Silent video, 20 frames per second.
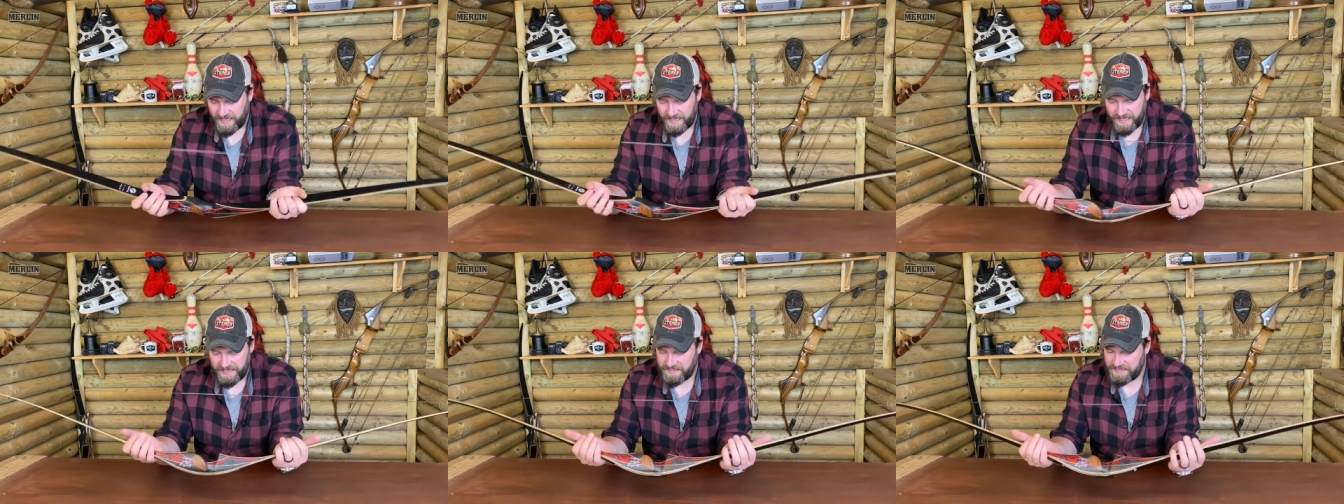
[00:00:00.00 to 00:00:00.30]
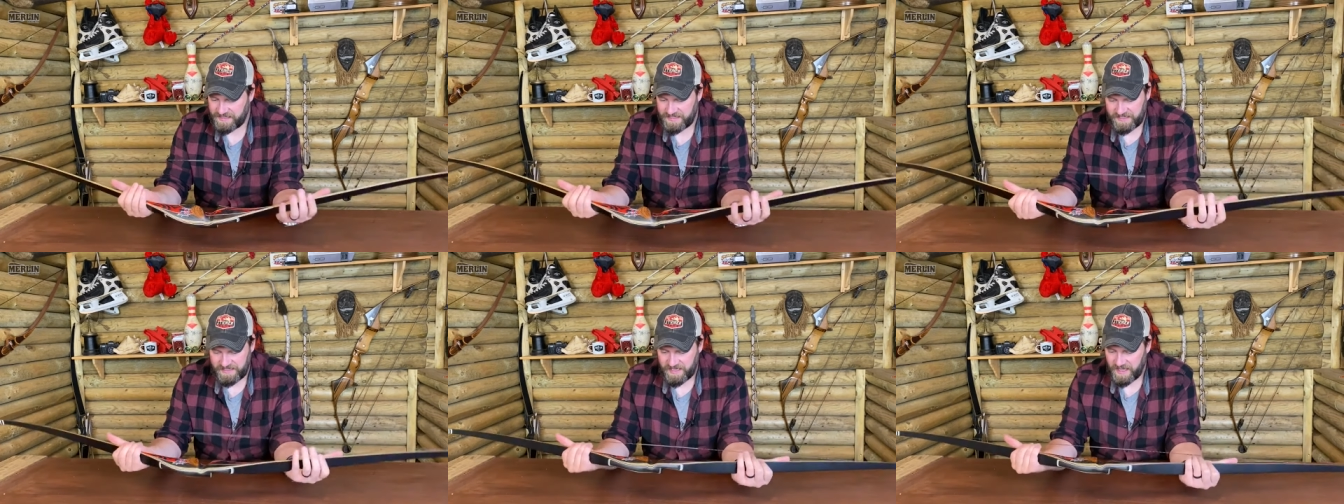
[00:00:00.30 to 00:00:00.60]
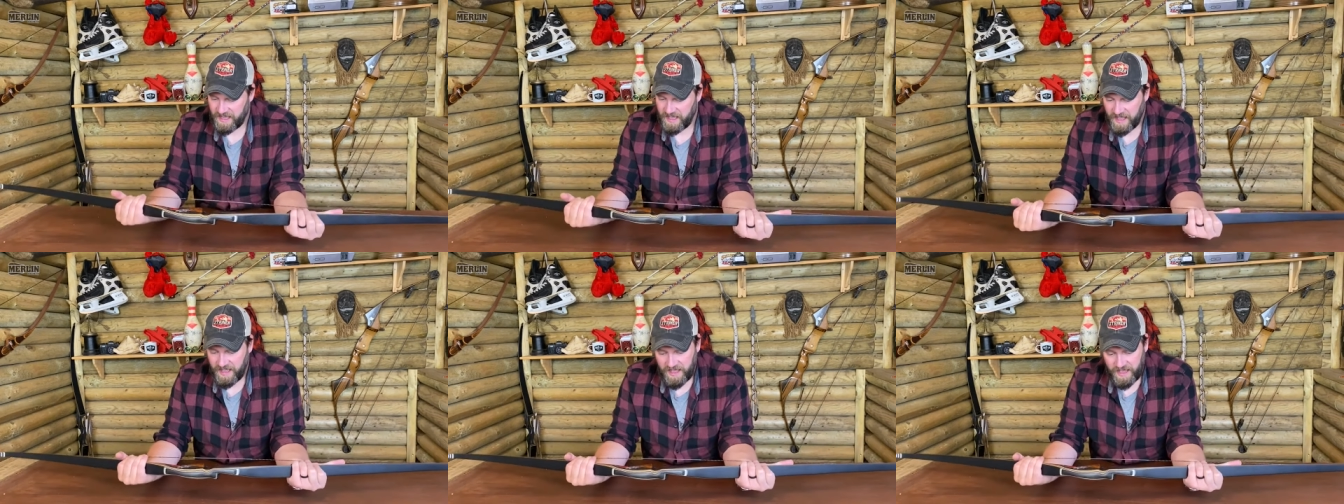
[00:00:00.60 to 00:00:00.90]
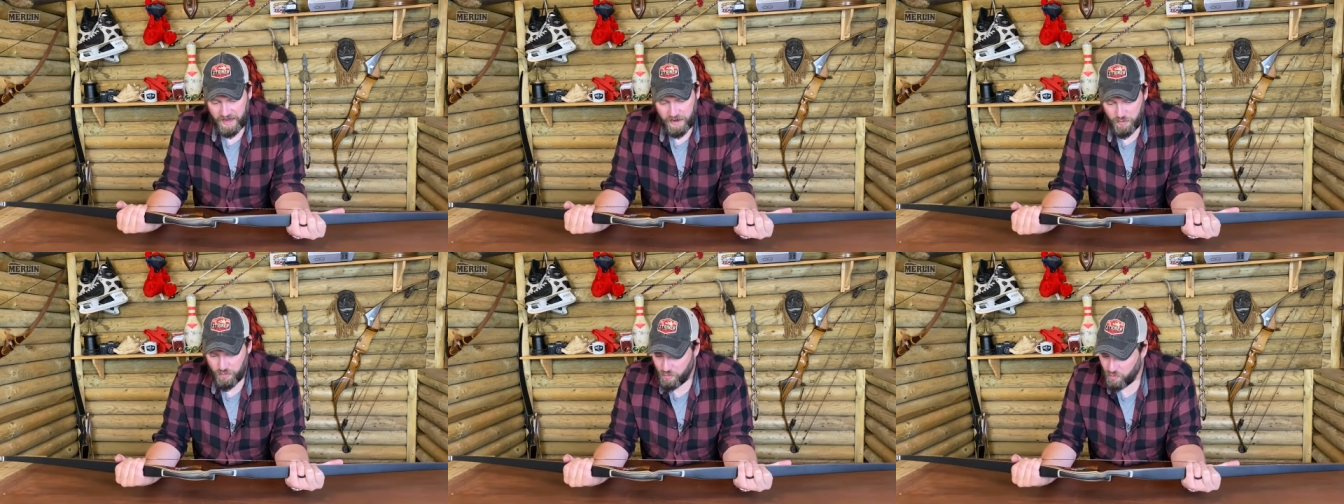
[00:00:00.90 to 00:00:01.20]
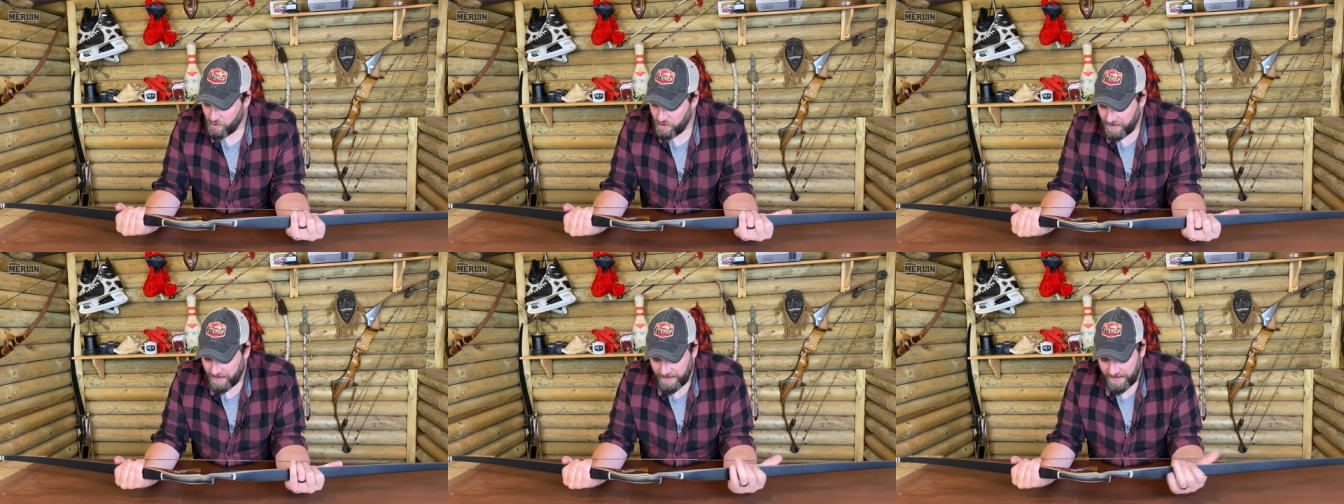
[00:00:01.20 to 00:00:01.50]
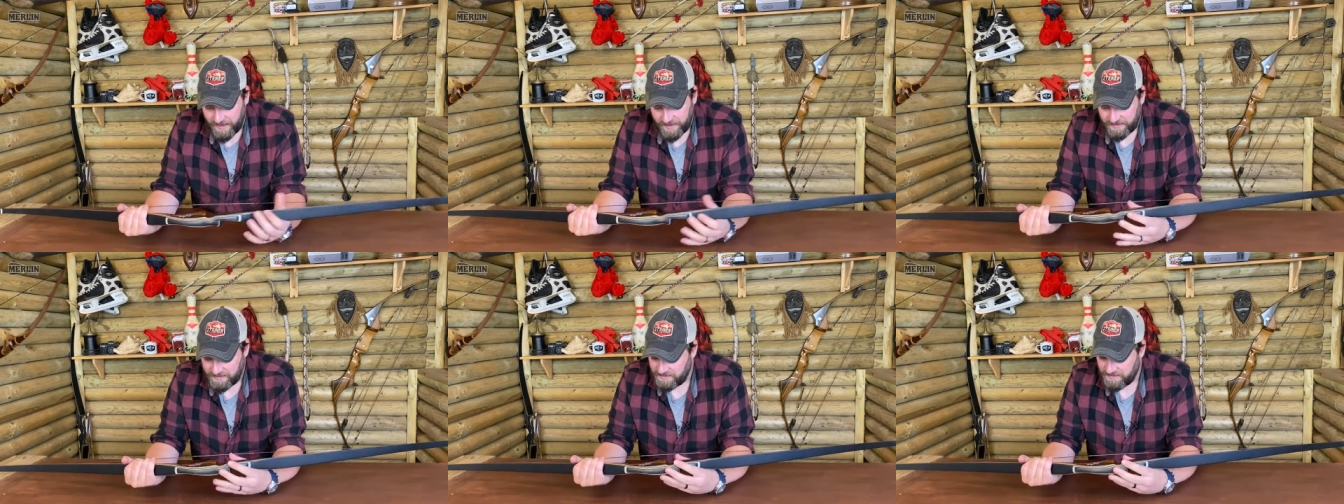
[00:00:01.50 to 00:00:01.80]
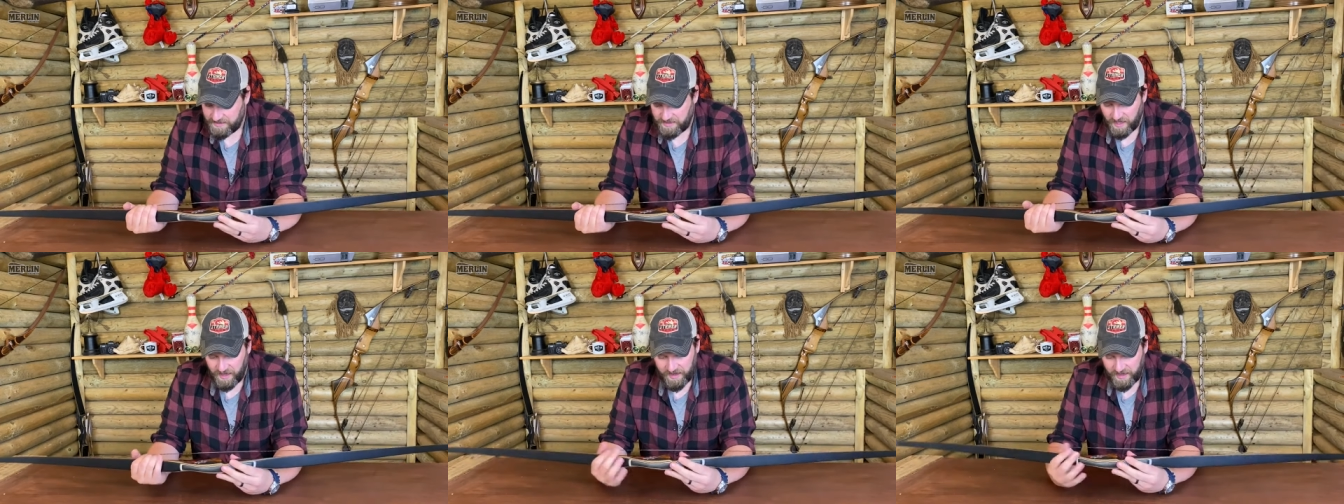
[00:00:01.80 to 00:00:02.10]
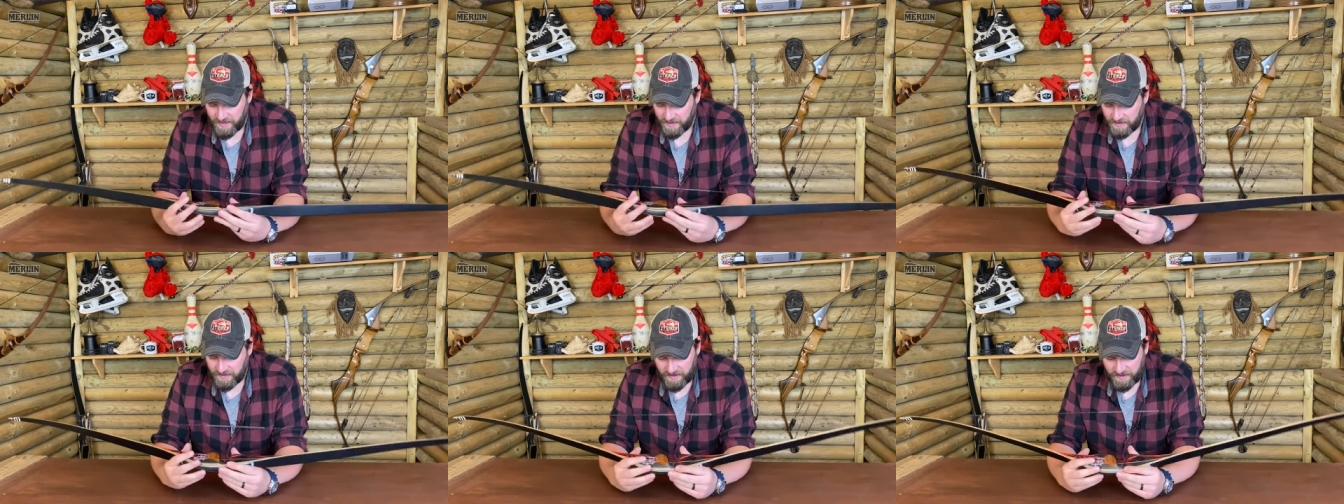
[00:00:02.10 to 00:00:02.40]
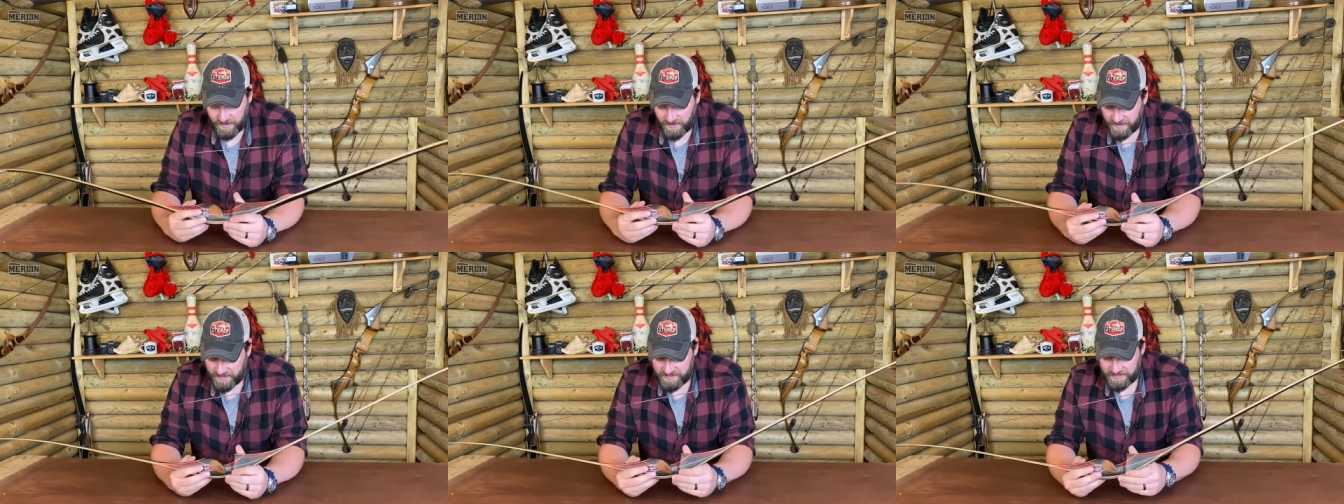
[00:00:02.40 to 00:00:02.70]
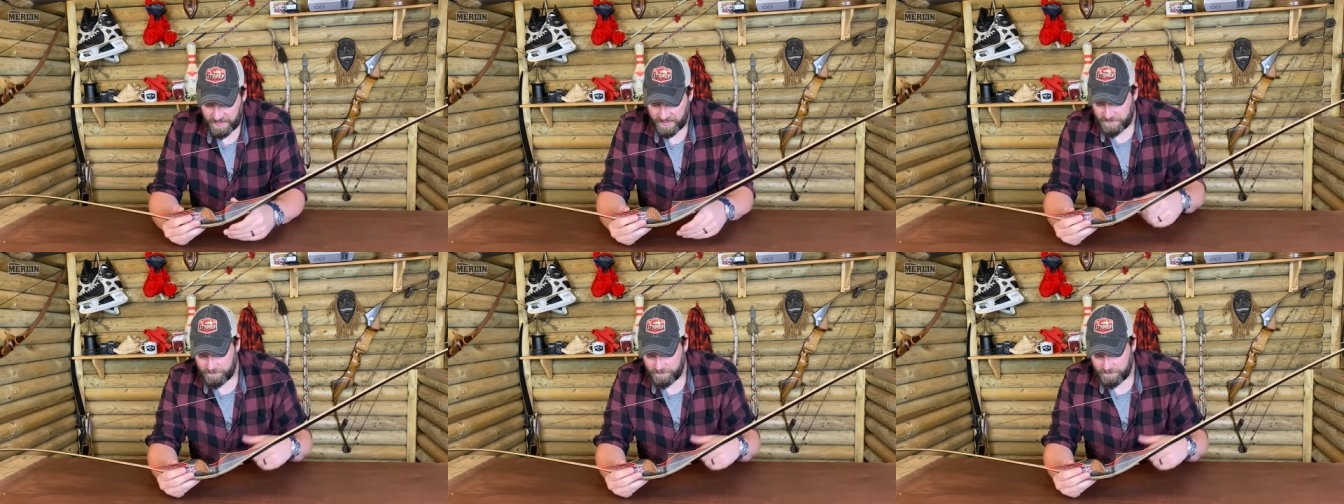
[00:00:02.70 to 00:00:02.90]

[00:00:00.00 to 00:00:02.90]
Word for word: It's it really is stunning. Like I say,